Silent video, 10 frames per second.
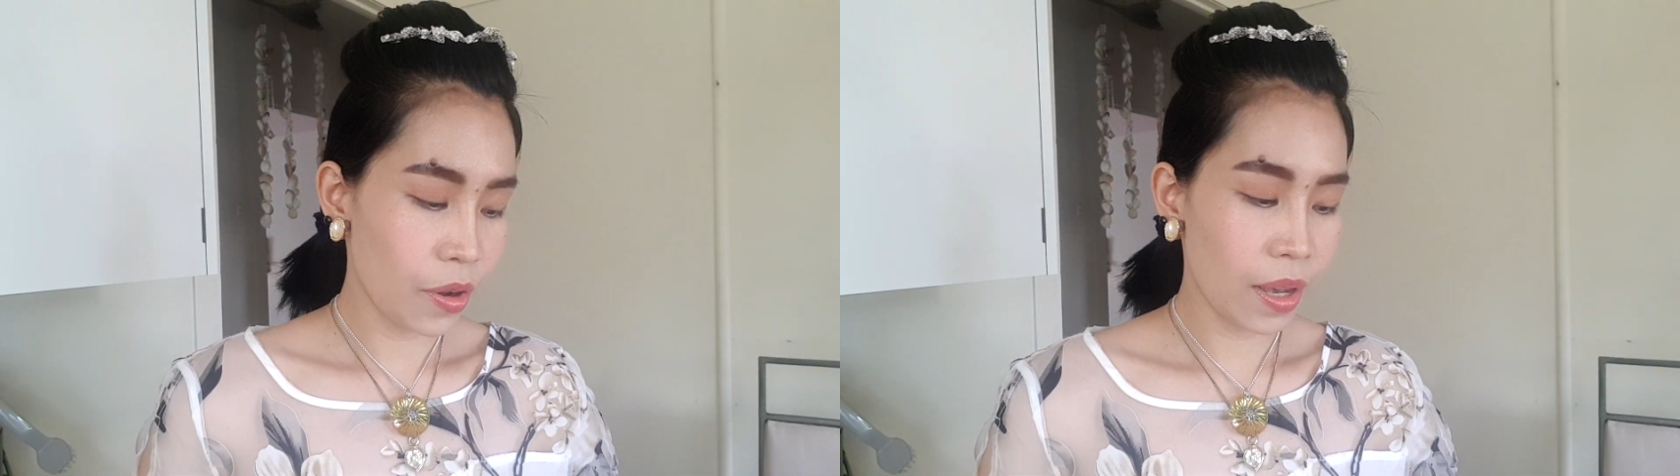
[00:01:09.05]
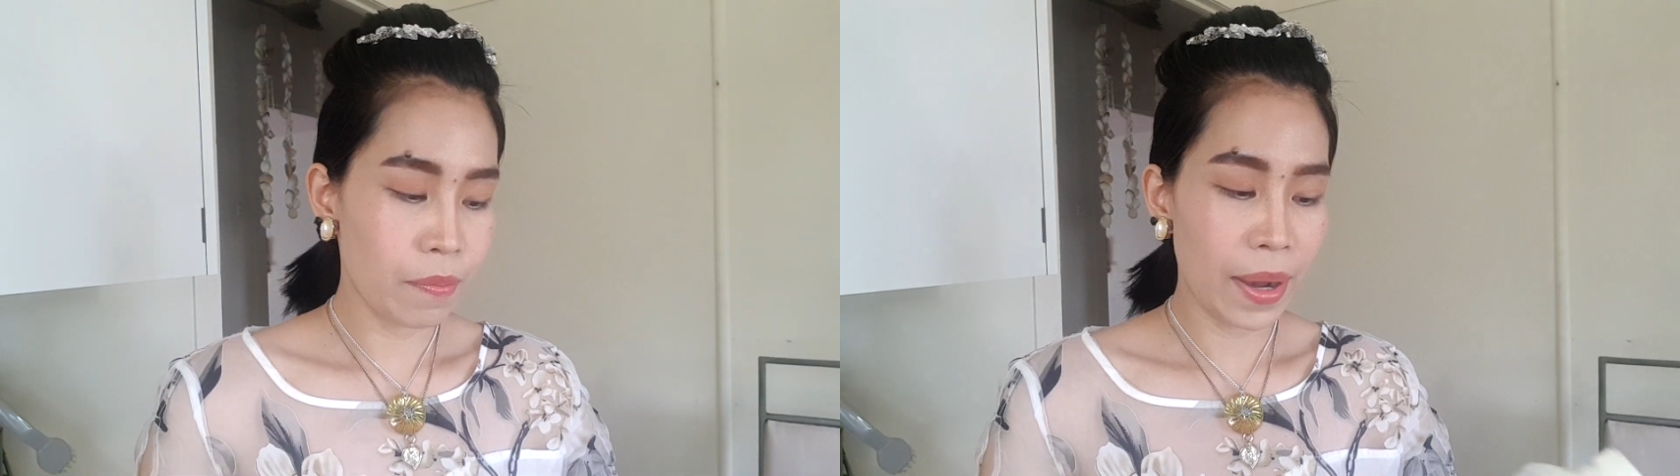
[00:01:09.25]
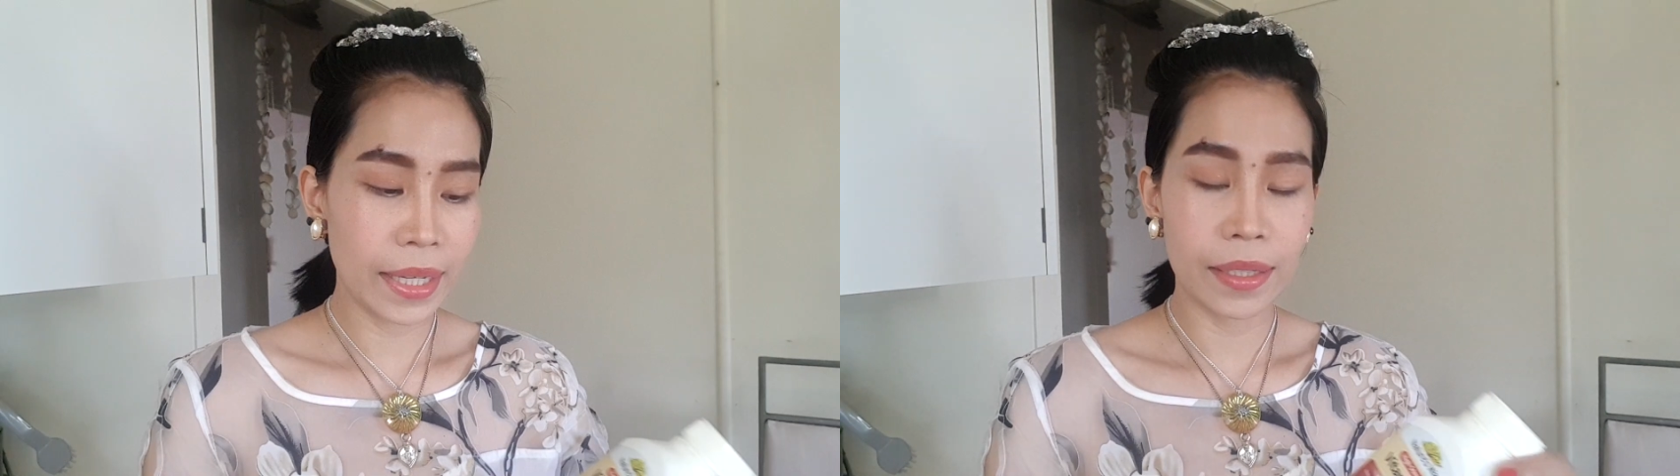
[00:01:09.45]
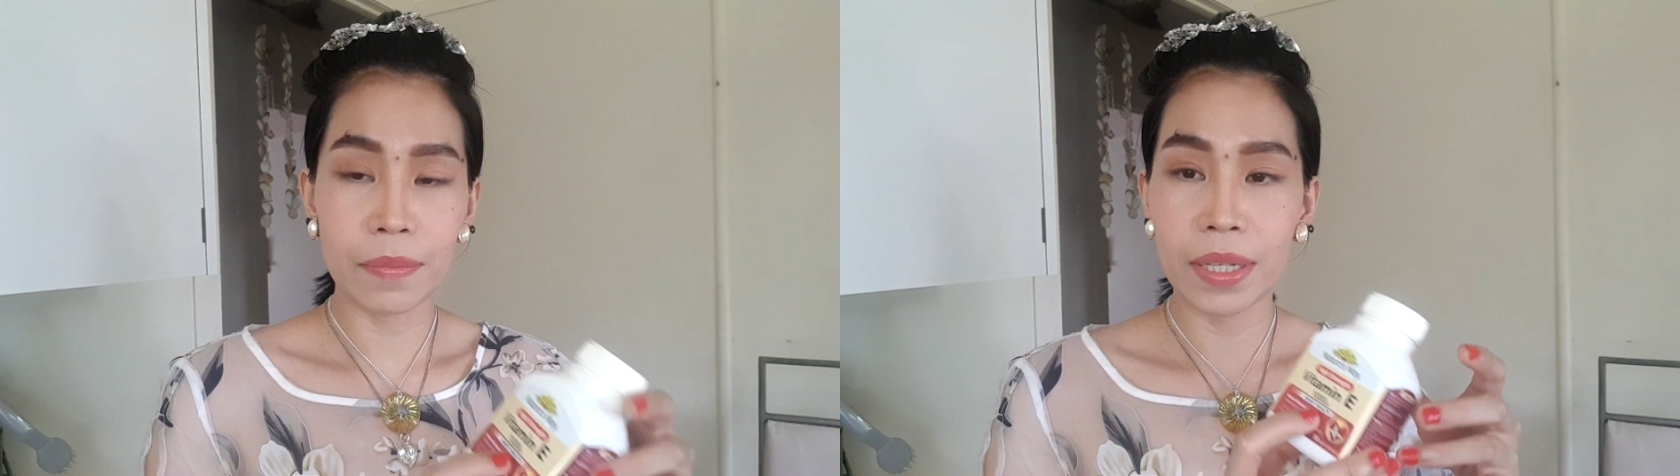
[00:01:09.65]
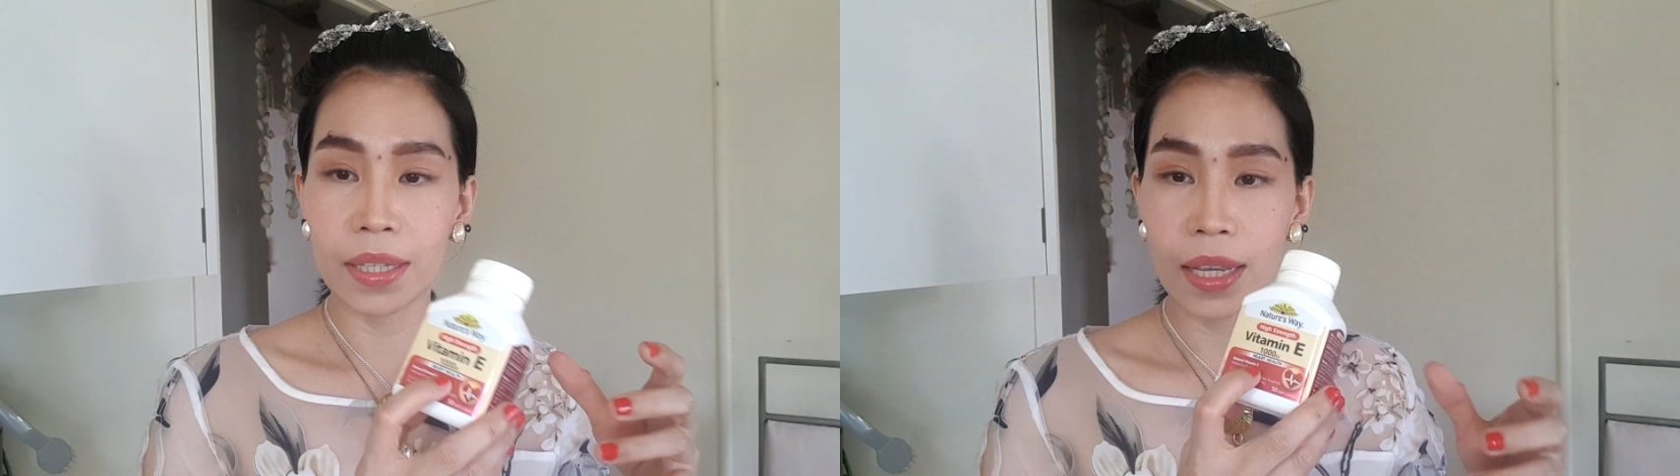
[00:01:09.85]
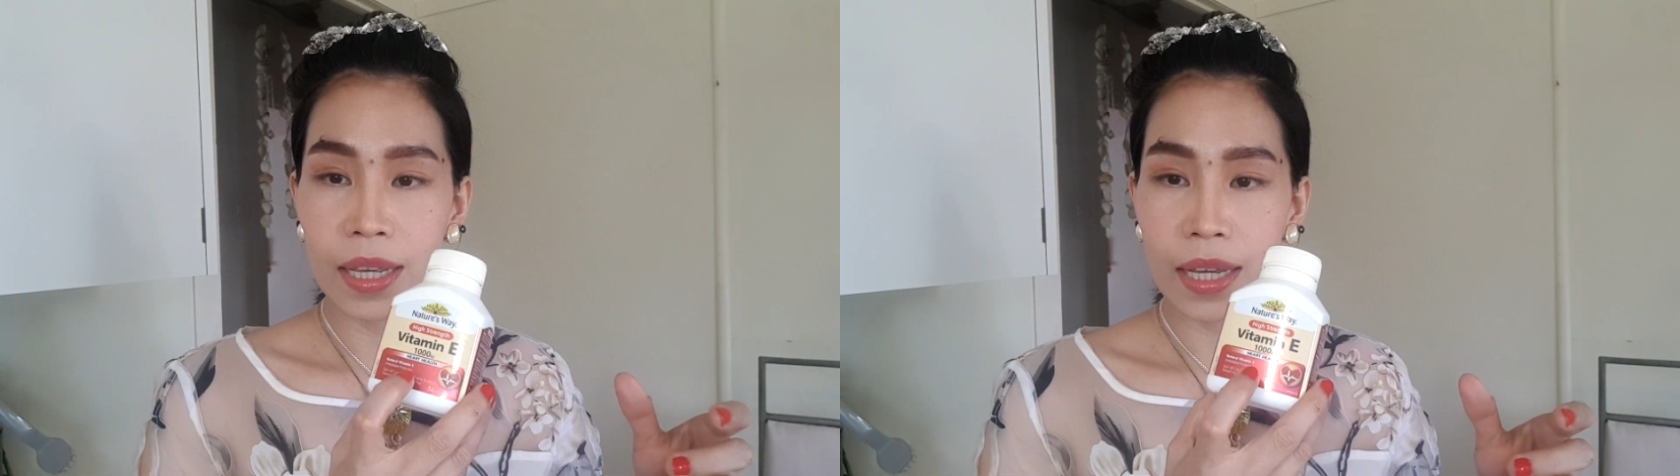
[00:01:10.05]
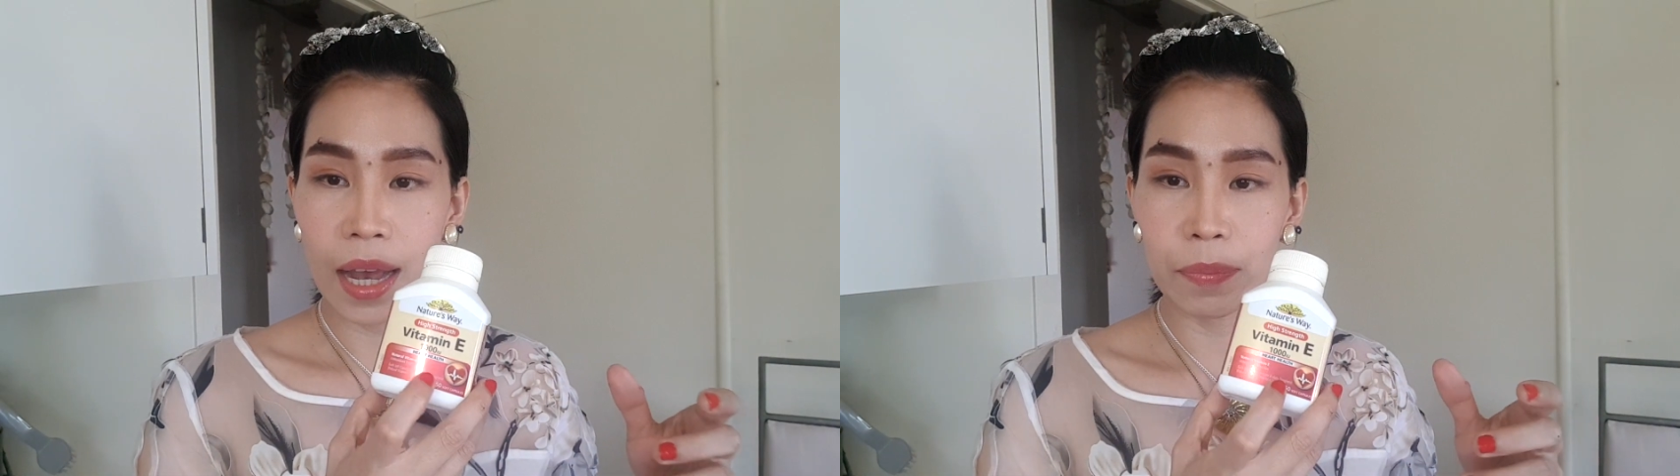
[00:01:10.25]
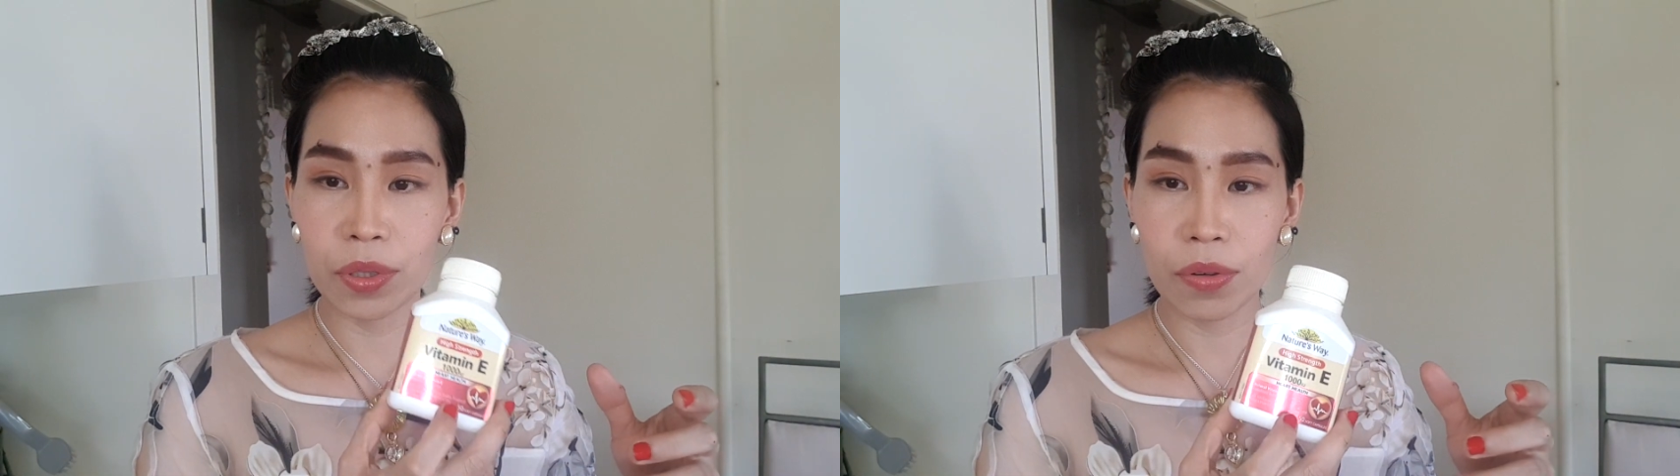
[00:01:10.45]
have vitamin E
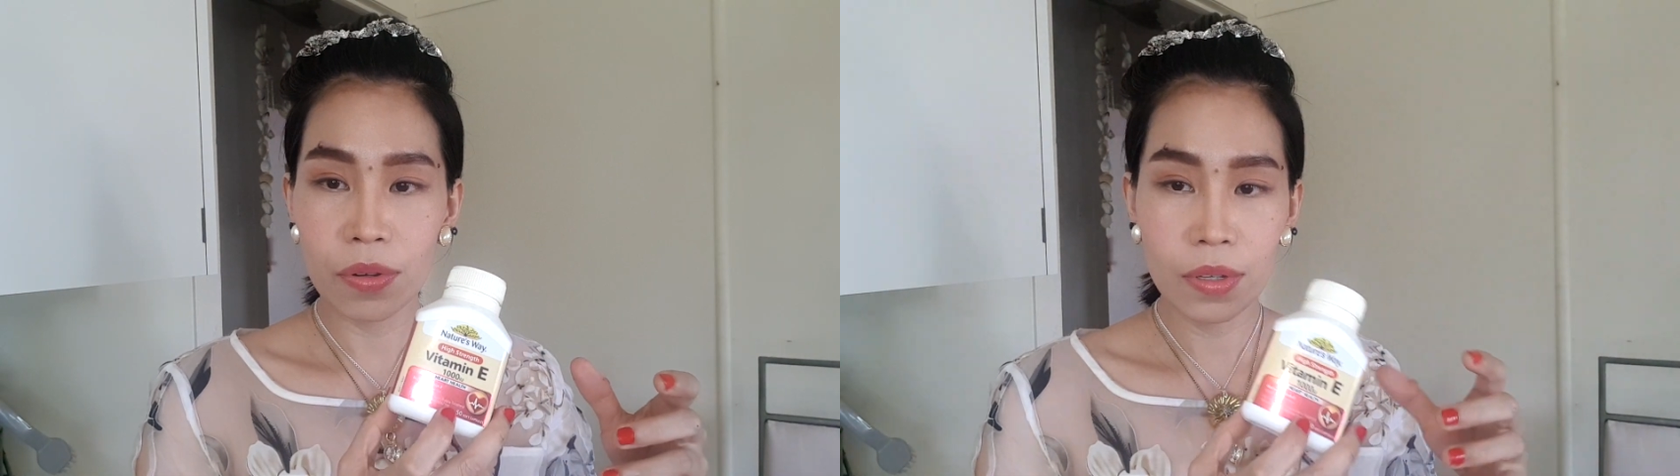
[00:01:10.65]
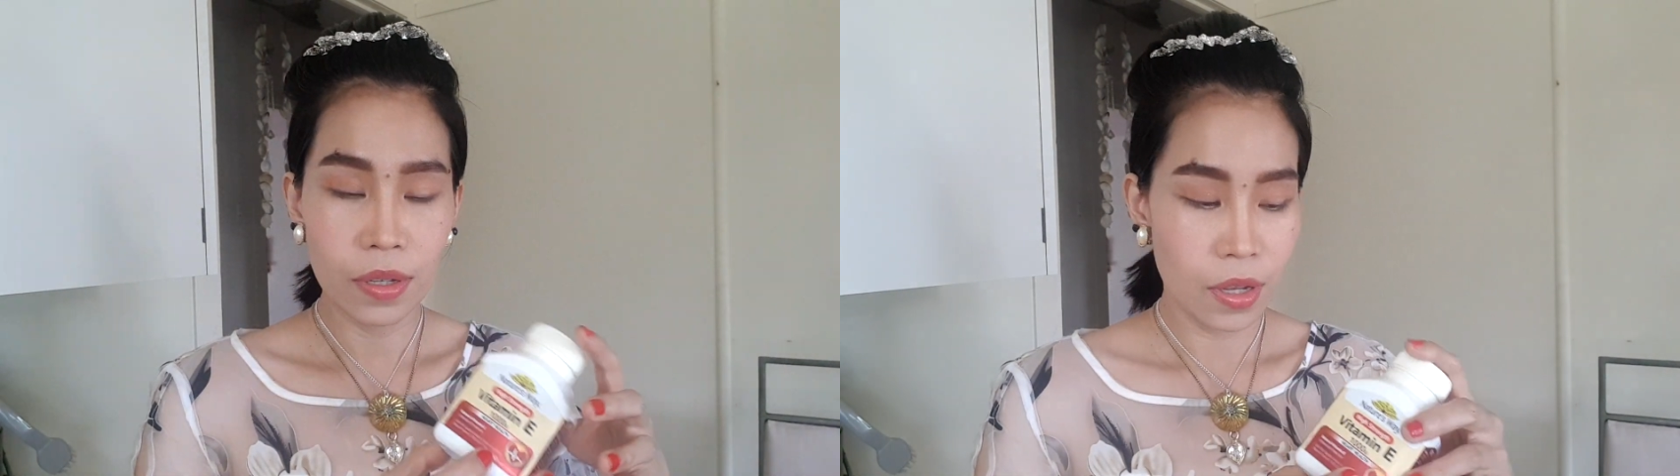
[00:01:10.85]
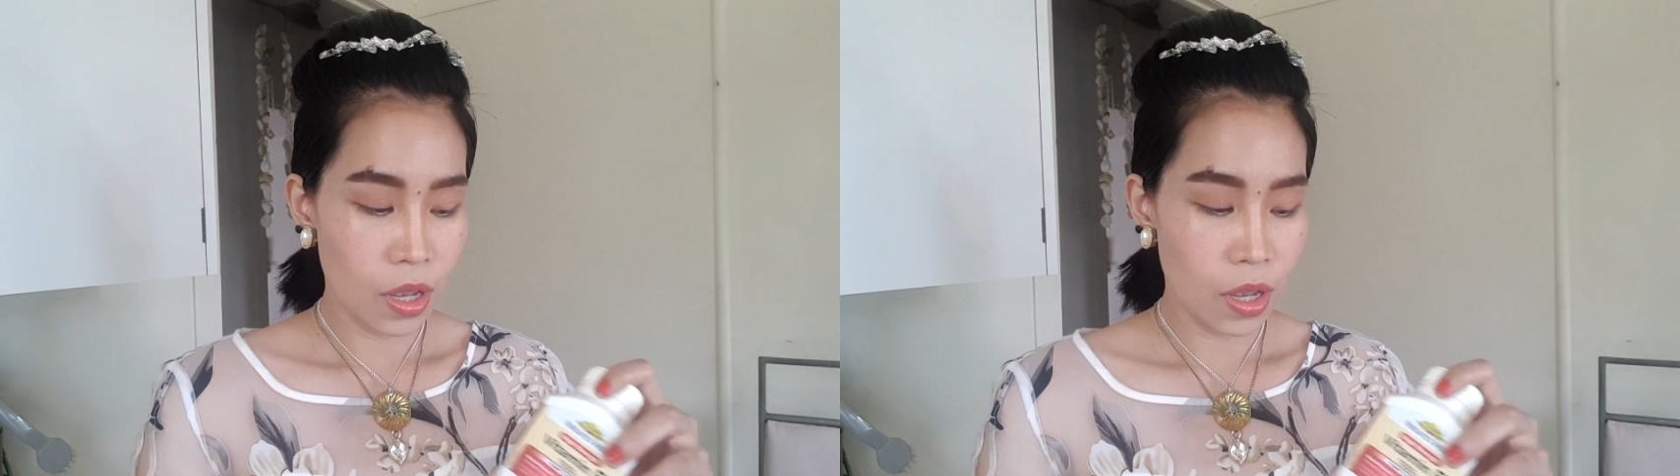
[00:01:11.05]
capsule